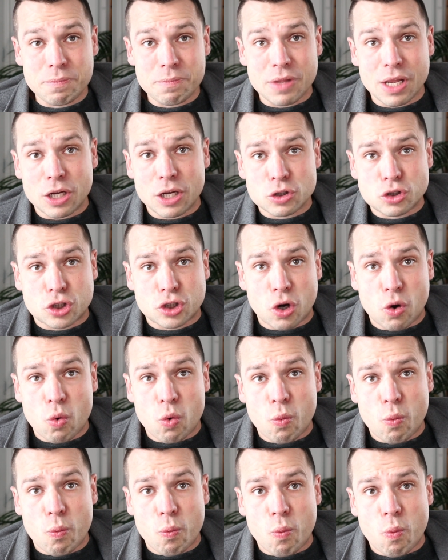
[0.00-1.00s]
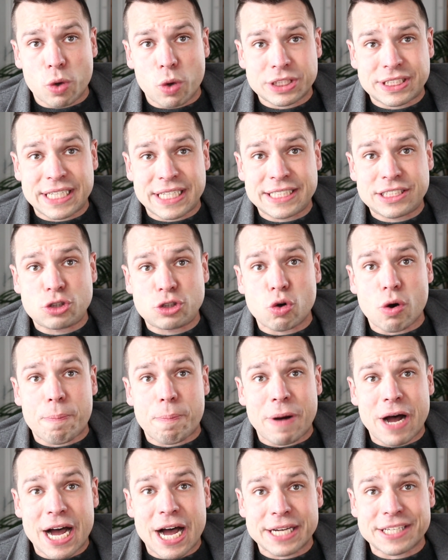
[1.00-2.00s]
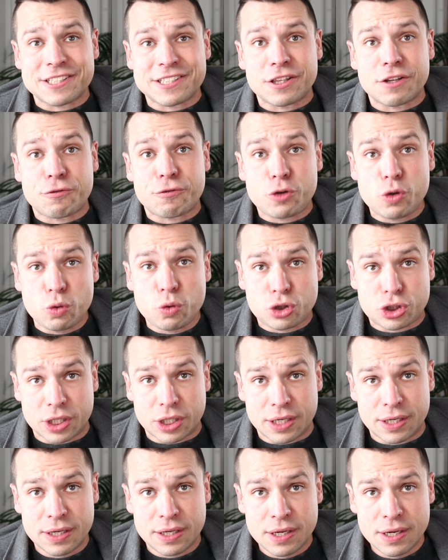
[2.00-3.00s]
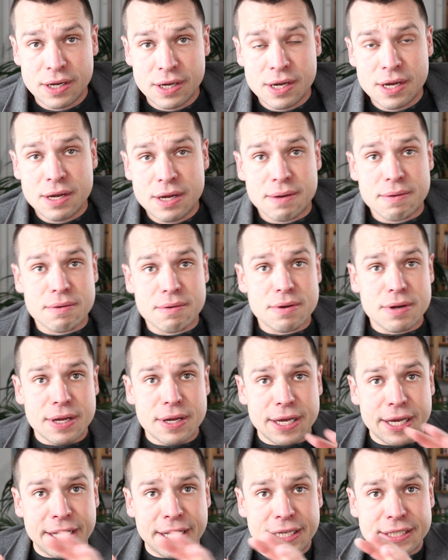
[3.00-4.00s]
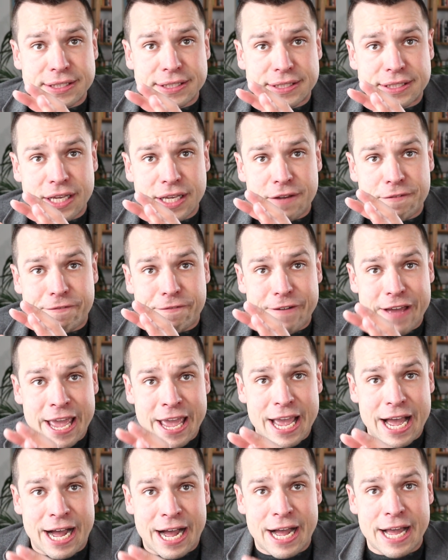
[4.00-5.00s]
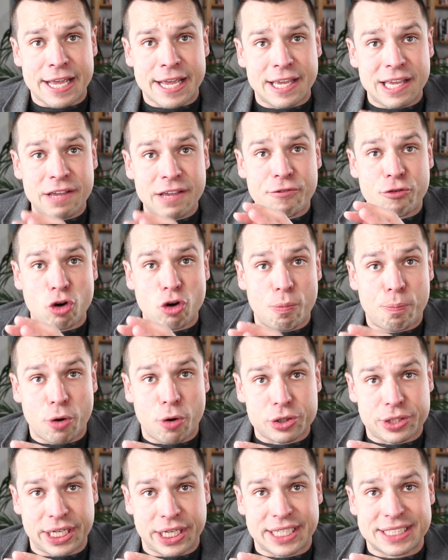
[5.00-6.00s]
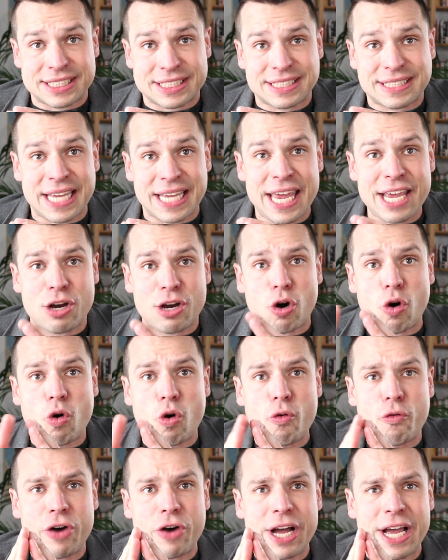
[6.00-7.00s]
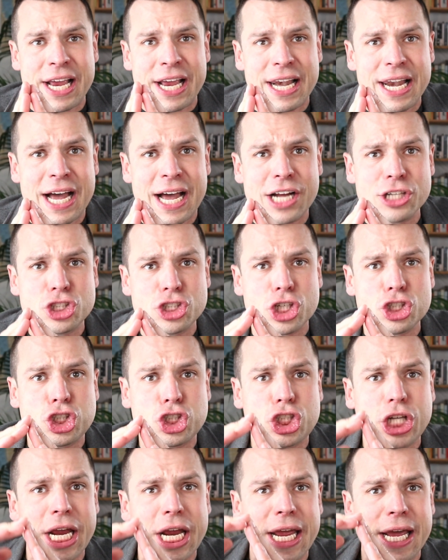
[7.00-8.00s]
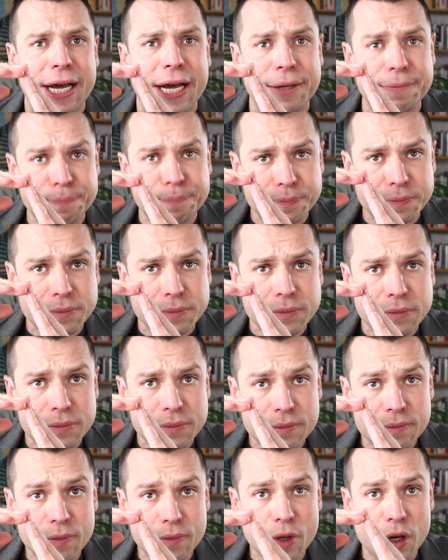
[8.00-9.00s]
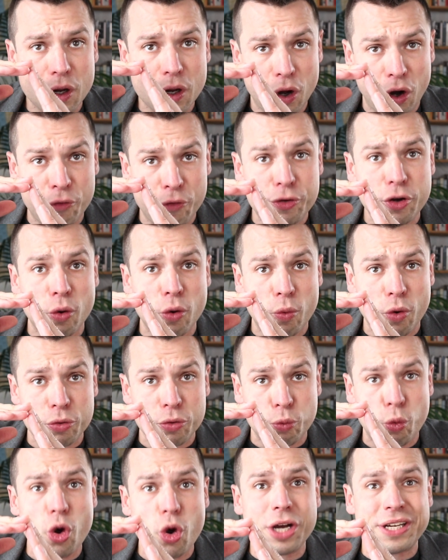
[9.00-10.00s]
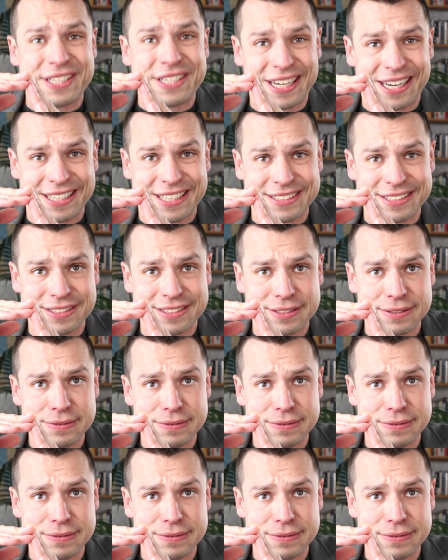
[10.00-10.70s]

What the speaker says: So what sets you apart in the future is if AI, if robotics take over a larger share of your work tasks.